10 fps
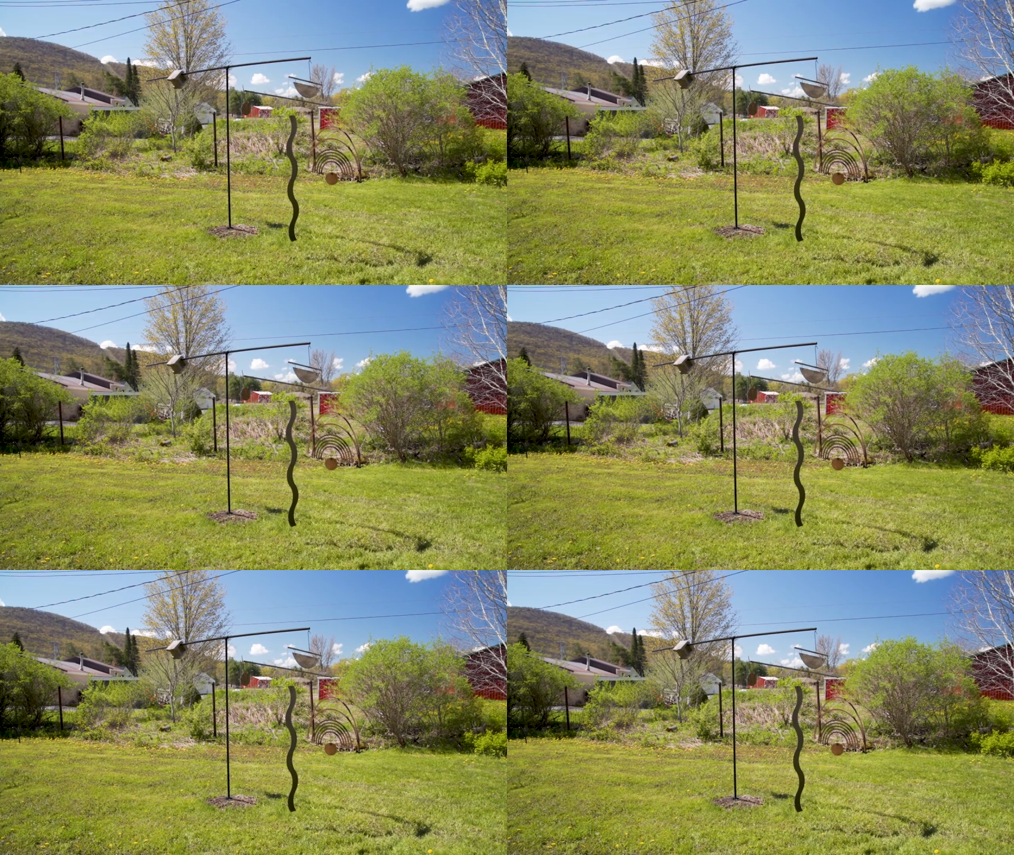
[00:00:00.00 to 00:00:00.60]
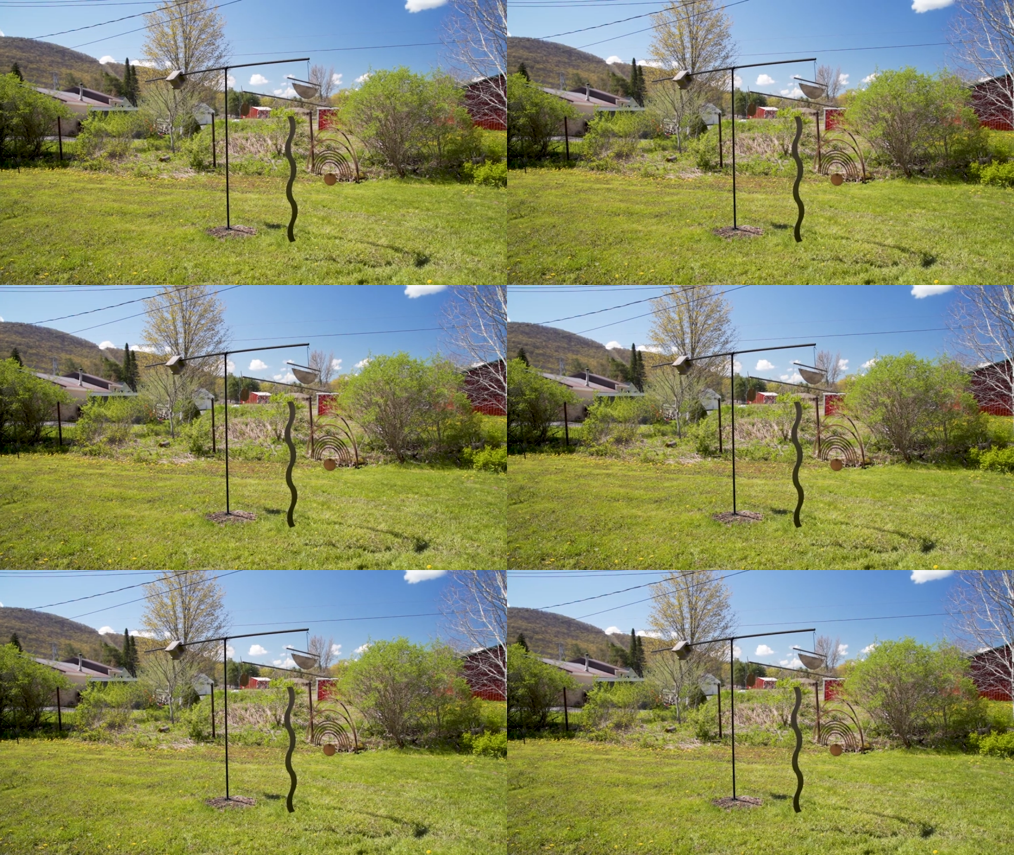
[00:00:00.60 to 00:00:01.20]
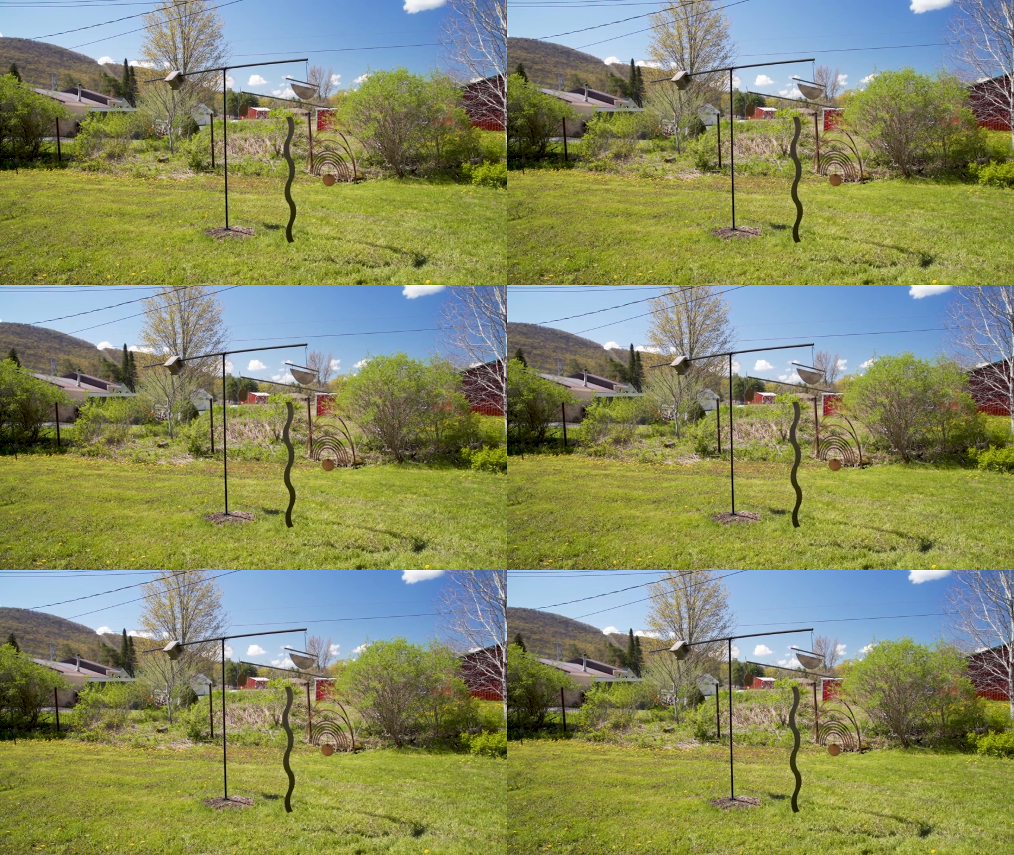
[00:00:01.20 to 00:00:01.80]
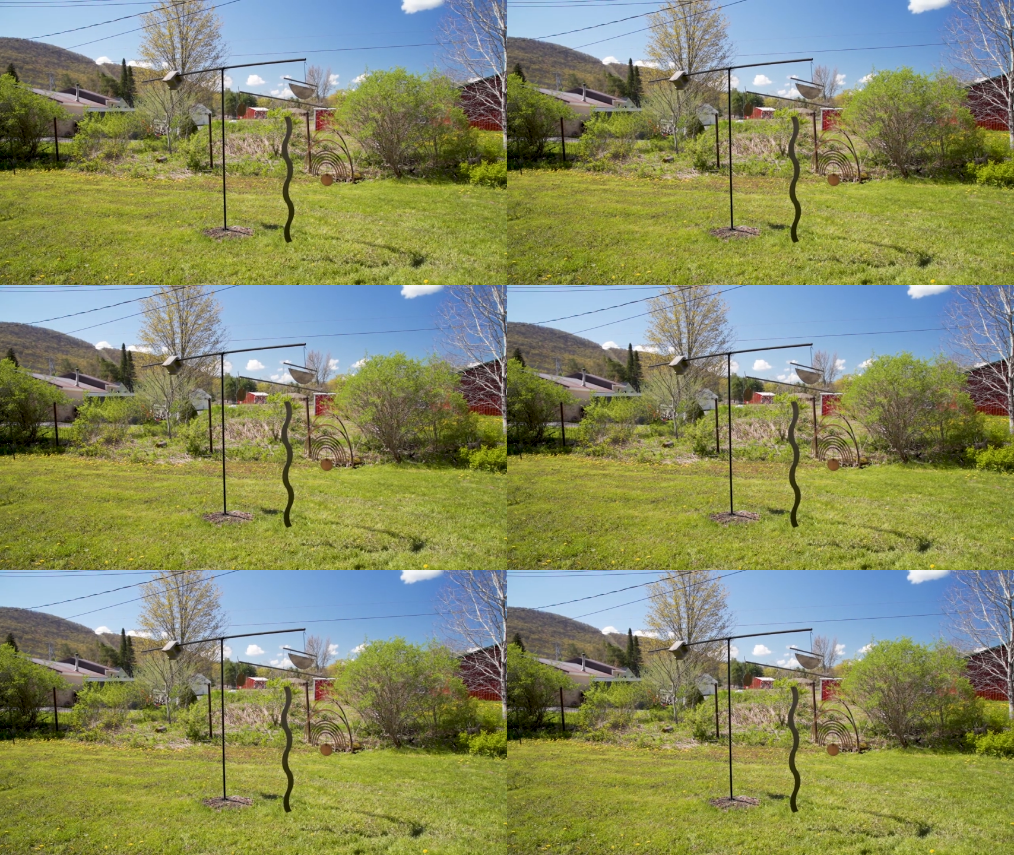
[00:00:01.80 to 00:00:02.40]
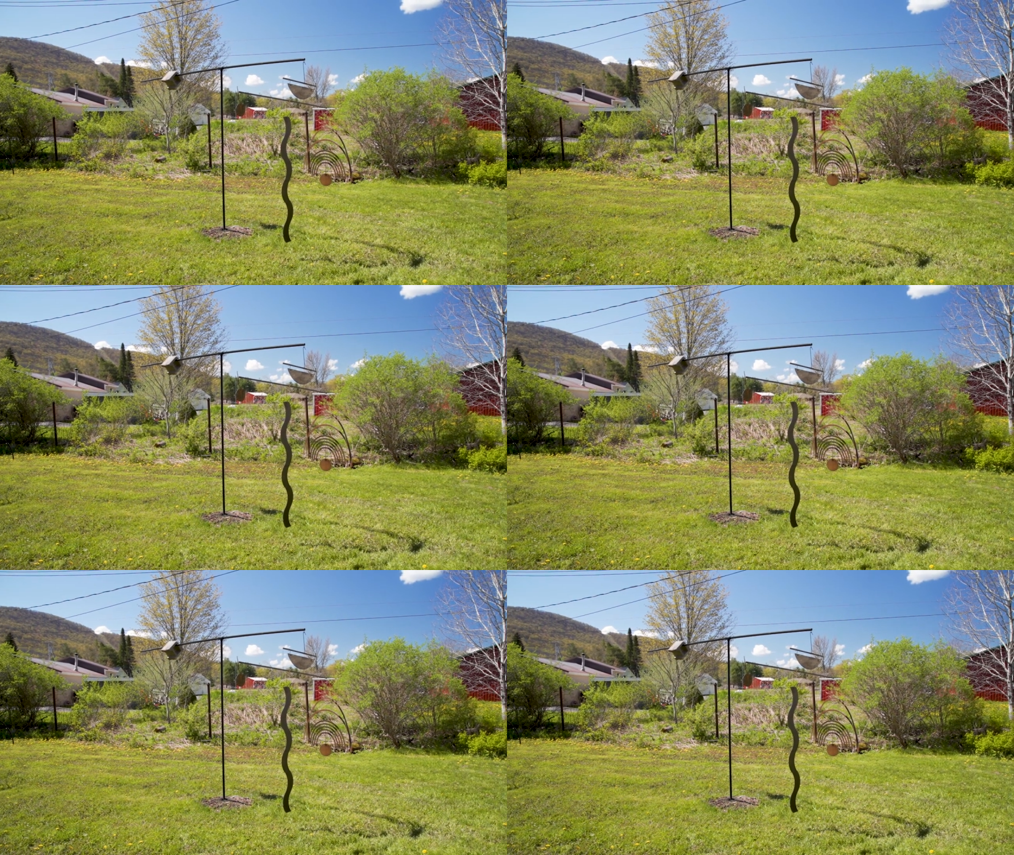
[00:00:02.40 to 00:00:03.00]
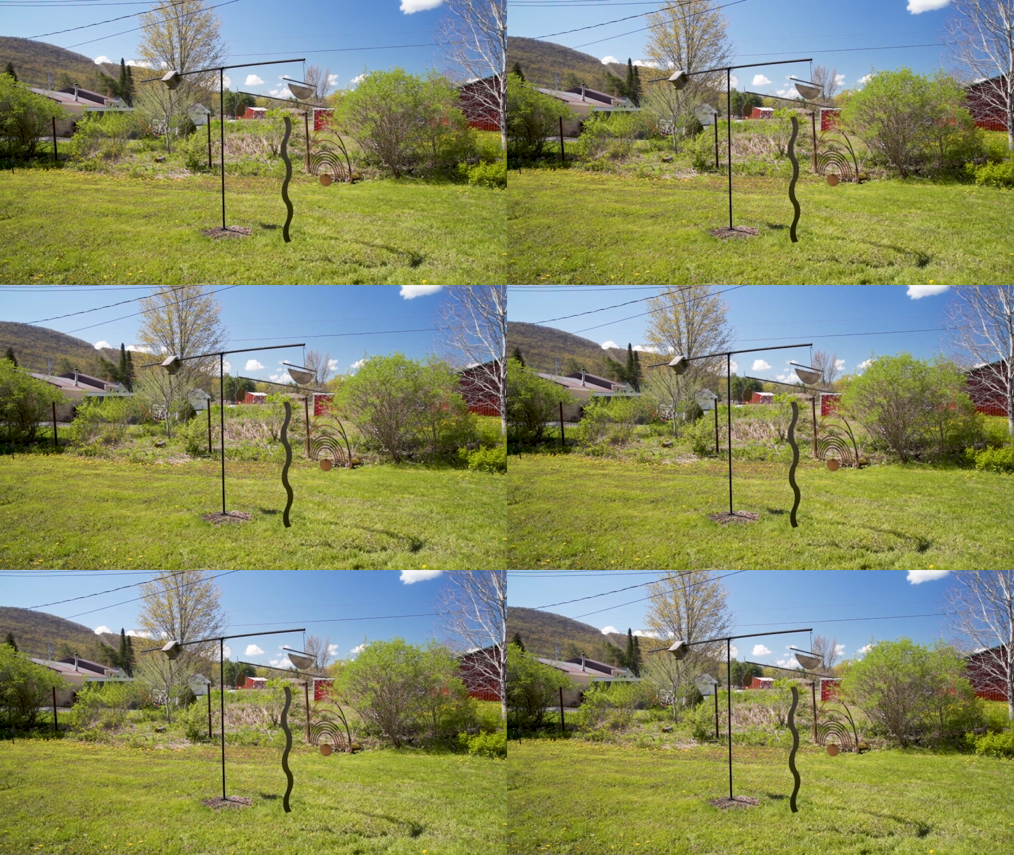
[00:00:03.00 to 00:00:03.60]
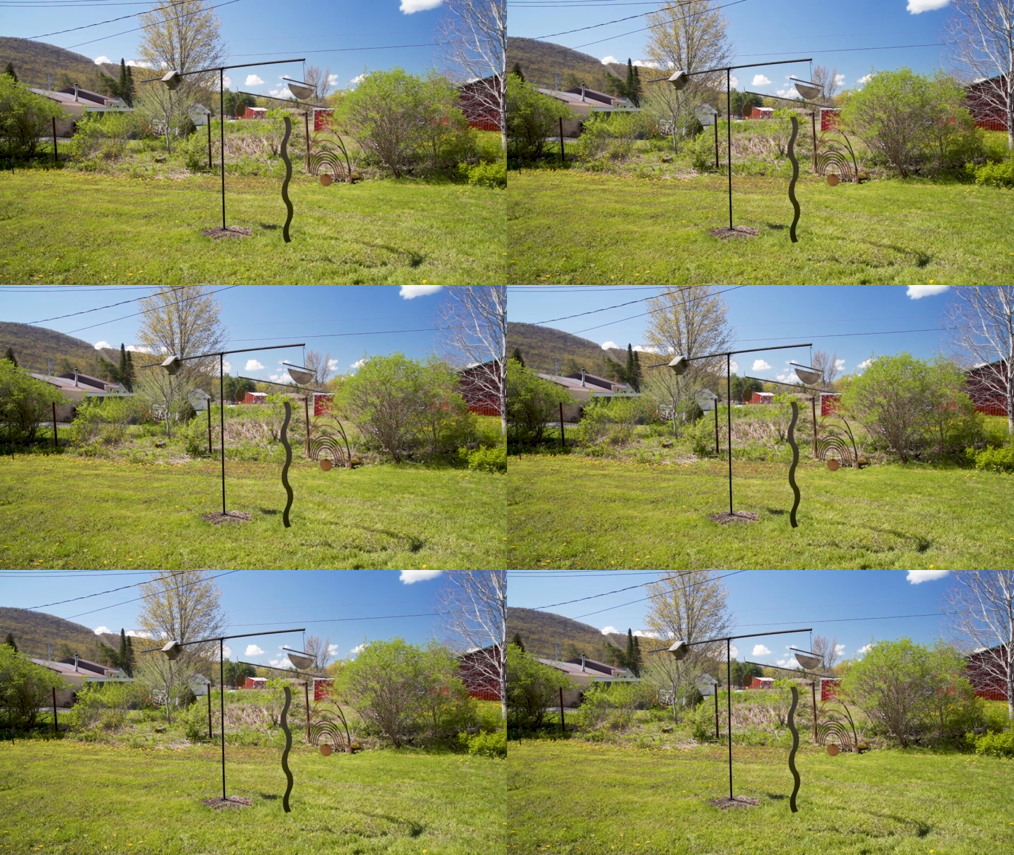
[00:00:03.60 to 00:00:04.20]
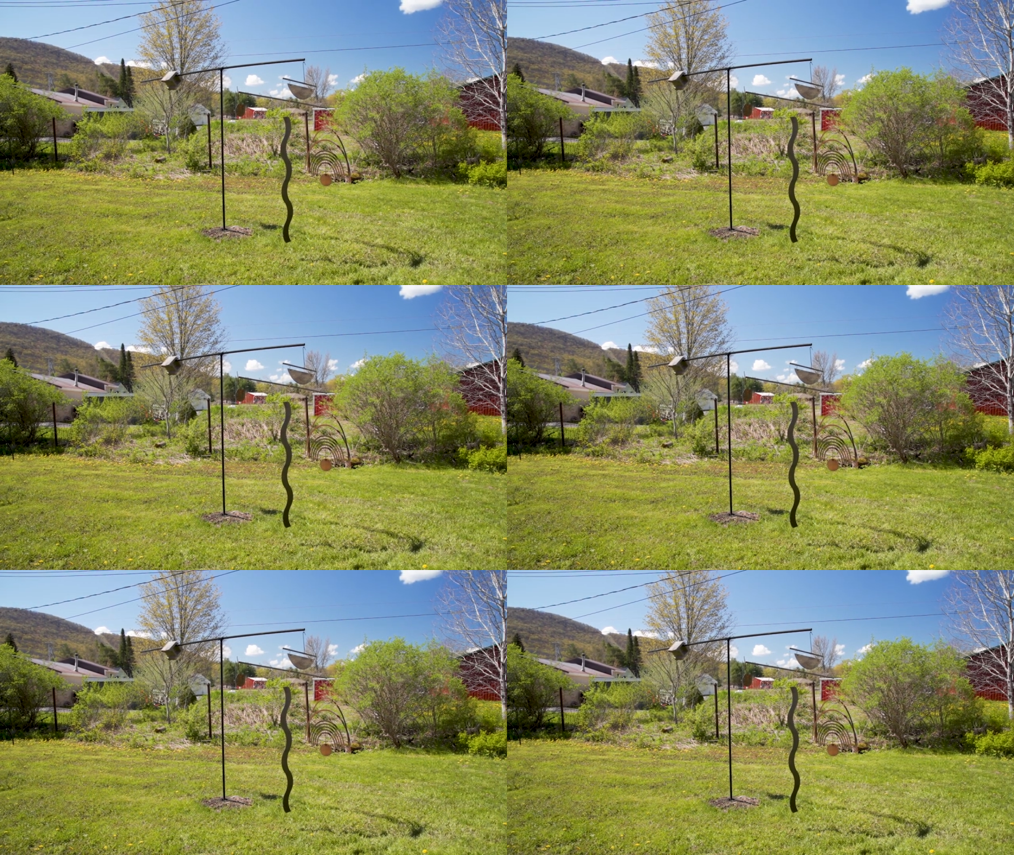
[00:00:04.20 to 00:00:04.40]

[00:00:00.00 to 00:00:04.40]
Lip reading: No face is visible, so there are no lips to read.